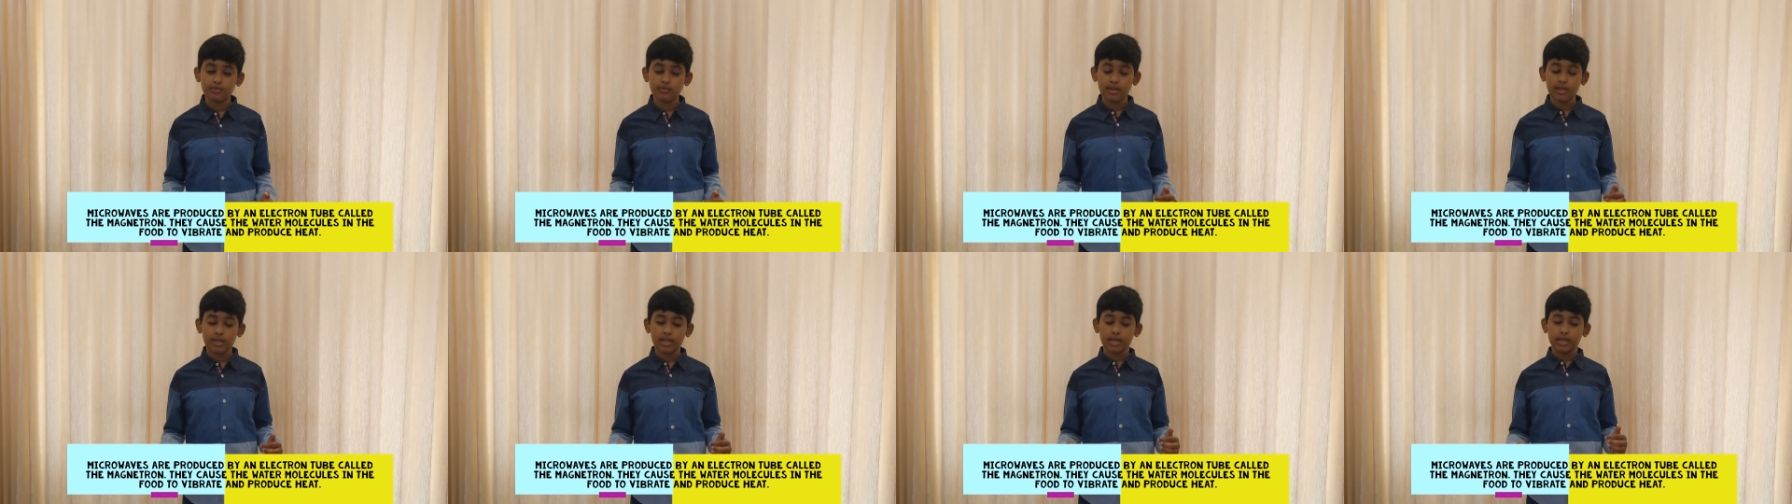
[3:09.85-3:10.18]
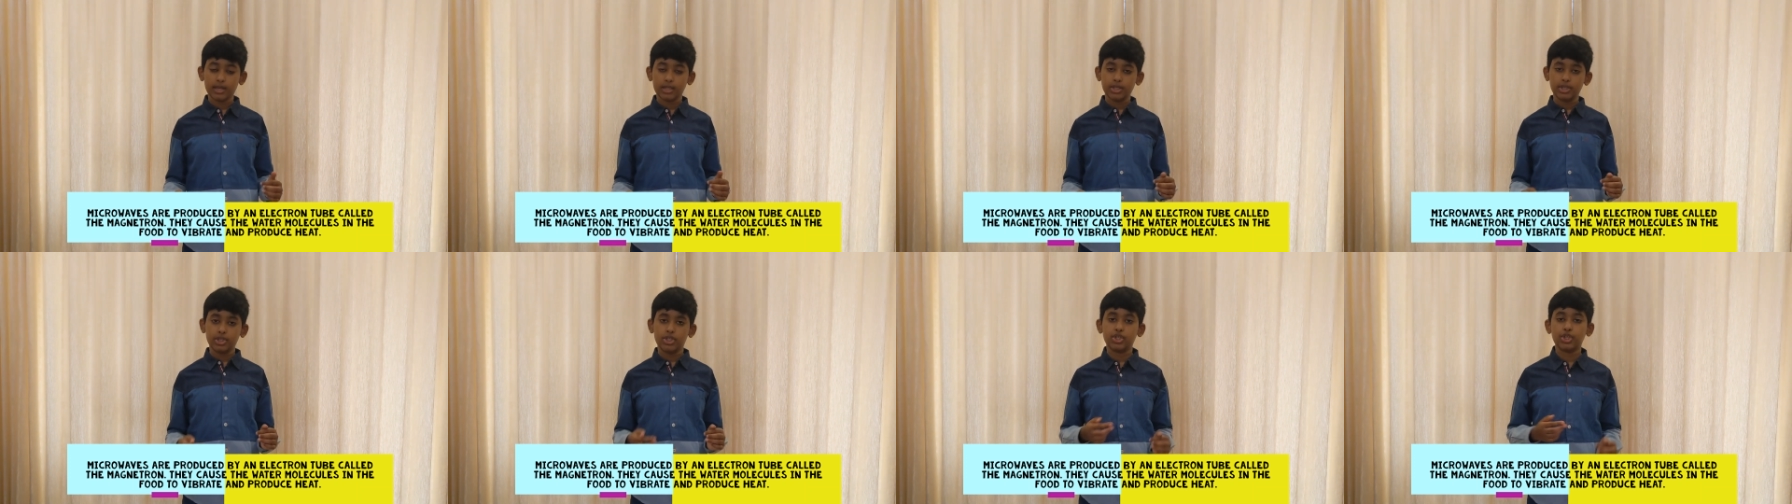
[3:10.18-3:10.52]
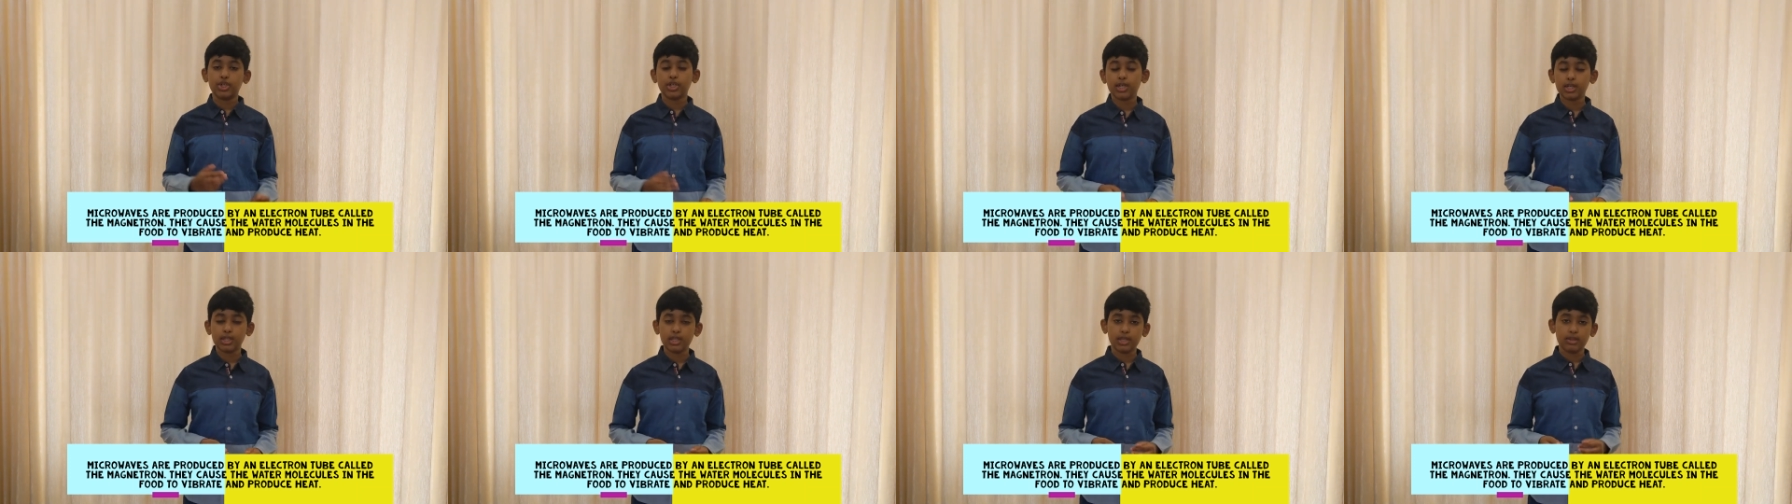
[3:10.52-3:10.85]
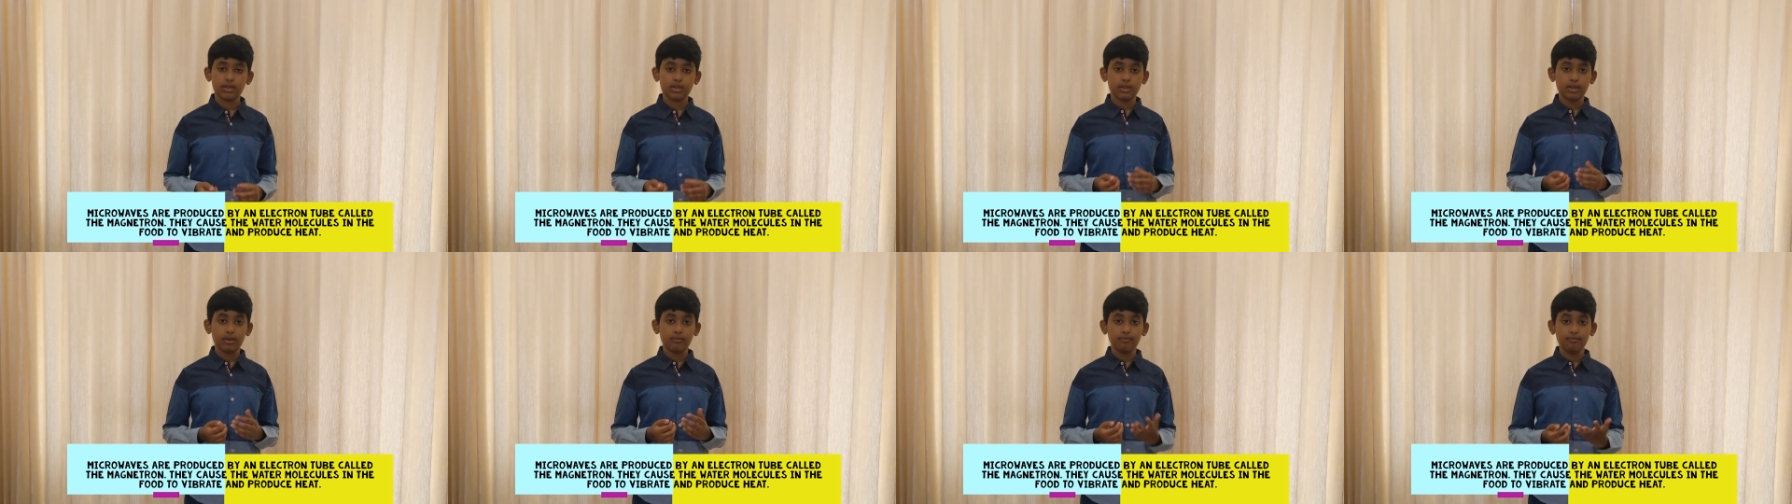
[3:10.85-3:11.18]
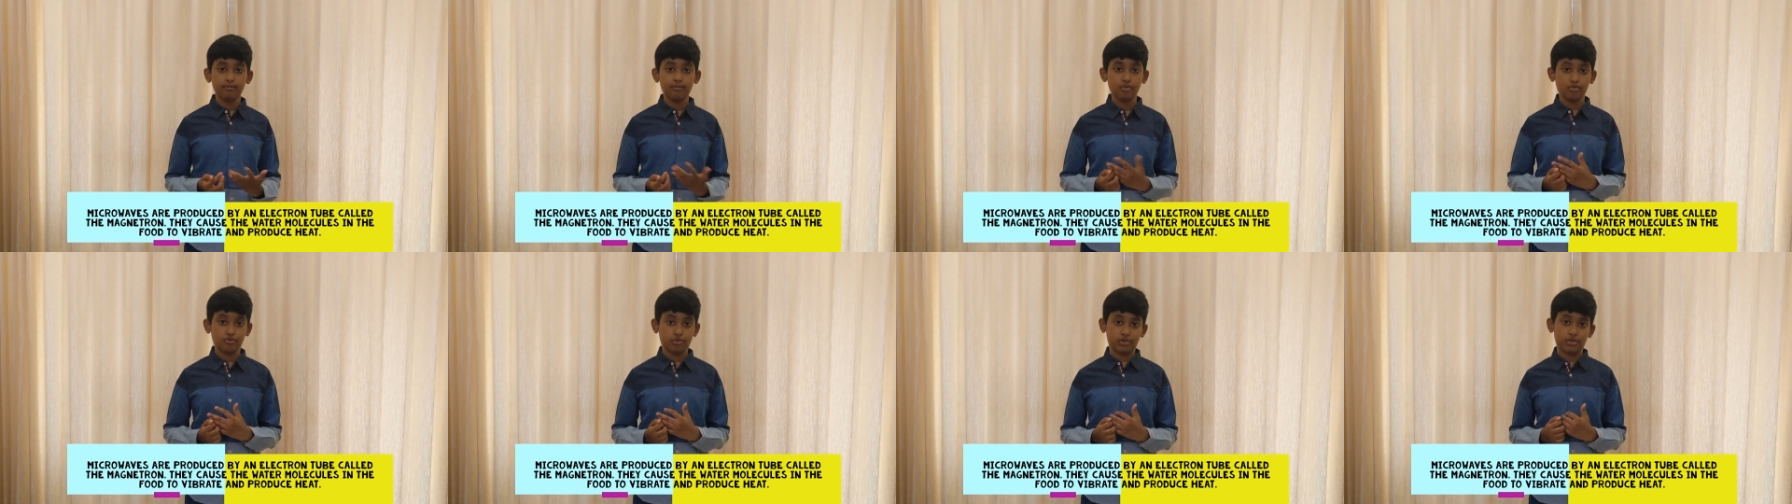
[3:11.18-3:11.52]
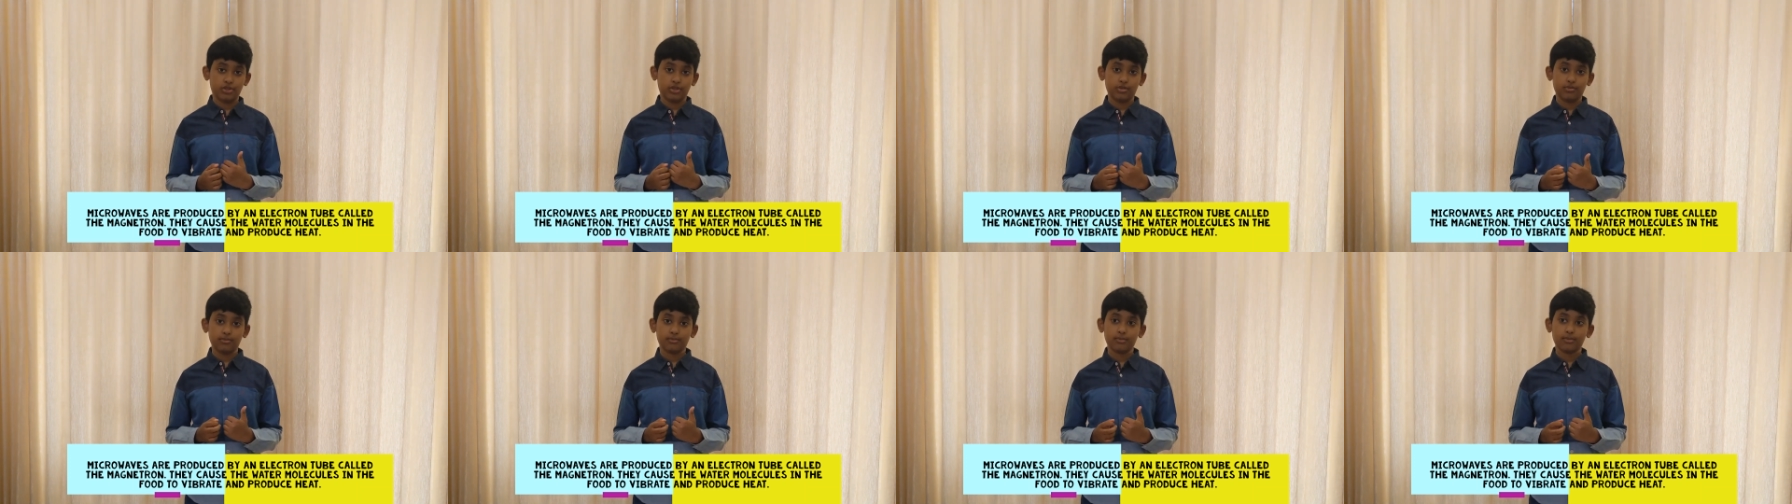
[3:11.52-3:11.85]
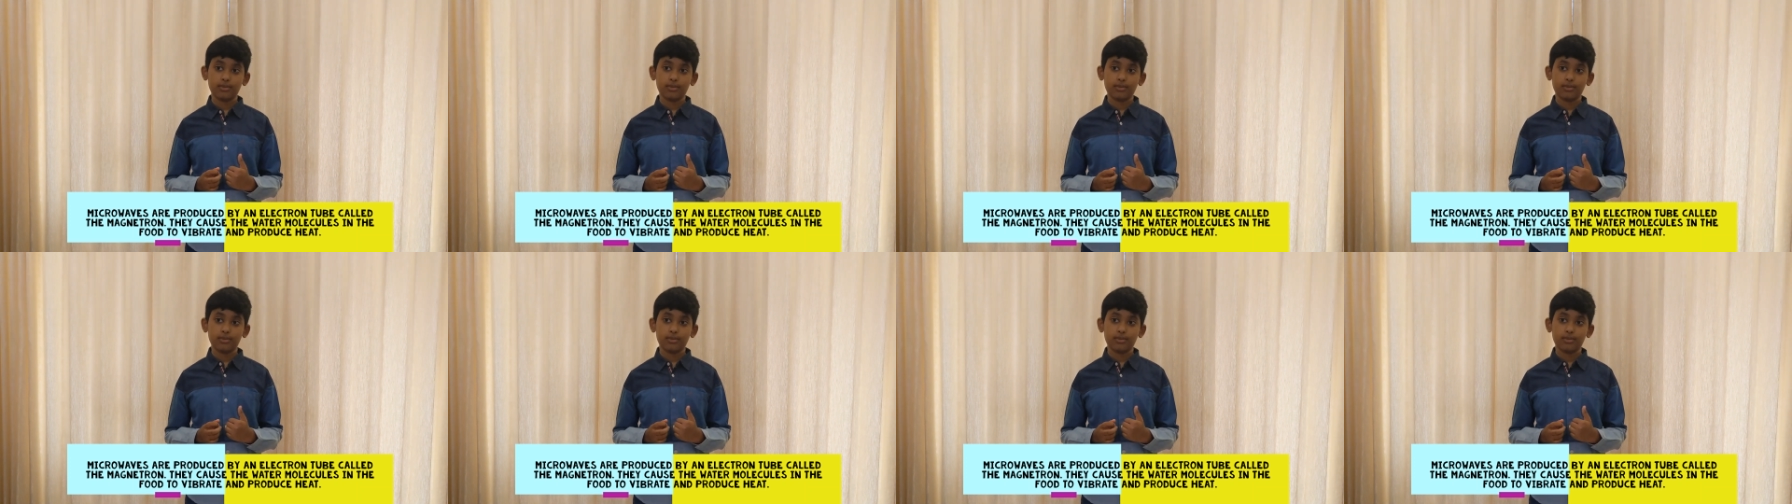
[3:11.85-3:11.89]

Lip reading: where they can jiggle it the most.